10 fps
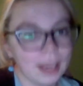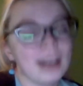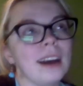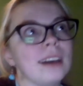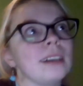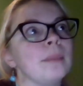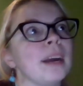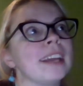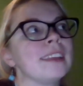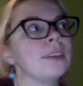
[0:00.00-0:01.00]

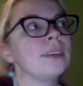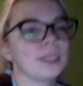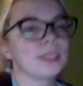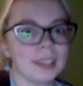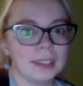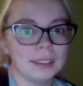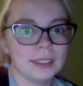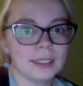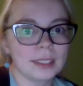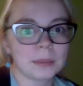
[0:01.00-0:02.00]
I think with
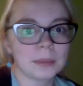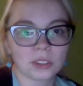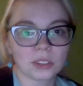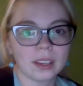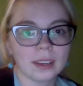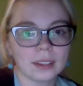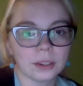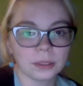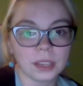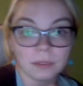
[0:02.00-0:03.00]
kids, especially
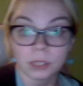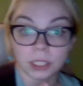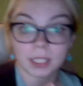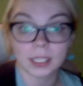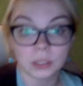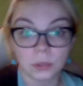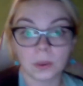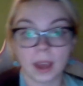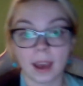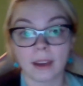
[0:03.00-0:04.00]
neurodivergent kids who
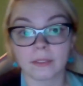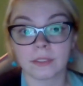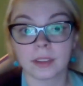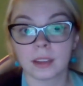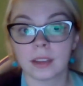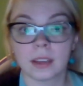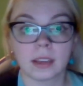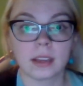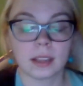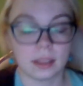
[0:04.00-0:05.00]
have
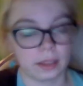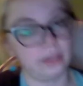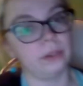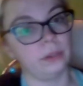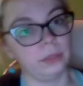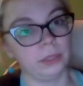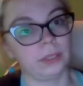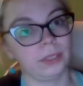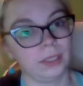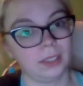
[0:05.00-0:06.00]
those